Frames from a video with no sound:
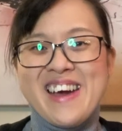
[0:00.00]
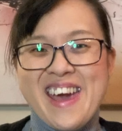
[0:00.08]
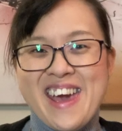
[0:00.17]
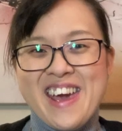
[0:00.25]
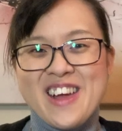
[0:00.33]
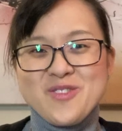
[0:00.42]

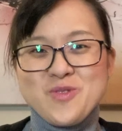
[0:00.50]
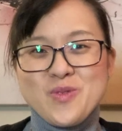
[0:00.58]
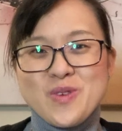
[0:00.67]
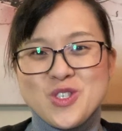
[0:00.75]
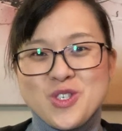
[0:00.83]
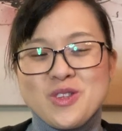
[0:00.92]
and we
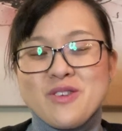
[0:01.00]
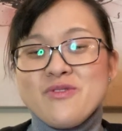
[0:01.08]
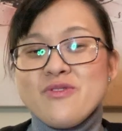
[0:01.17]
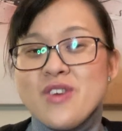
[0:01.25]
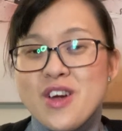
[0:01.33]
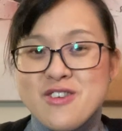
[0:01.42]
wish you the
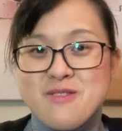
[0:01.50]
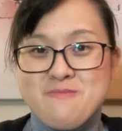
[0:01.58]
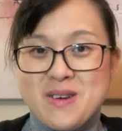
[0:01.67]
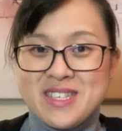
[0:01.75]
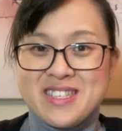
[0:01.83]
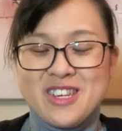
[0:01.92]
very
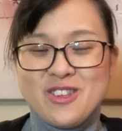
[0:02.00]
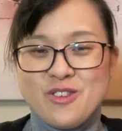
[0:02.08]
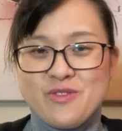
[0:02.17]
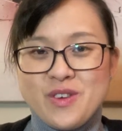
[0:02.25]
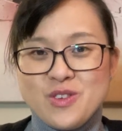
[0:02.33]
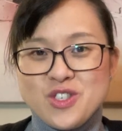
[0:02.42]
best in your
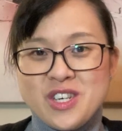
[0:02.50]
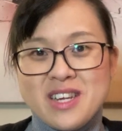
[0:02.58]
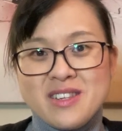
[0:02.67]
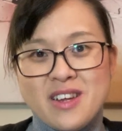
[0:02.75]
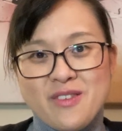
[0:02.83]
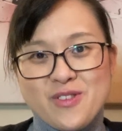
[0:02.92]
future
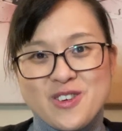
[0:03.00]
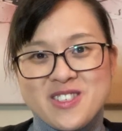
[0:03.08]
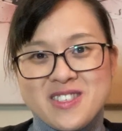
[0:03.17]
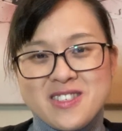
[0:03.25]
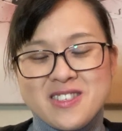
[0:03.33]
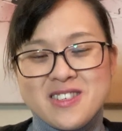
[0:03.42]

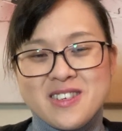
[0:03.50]
endeavors.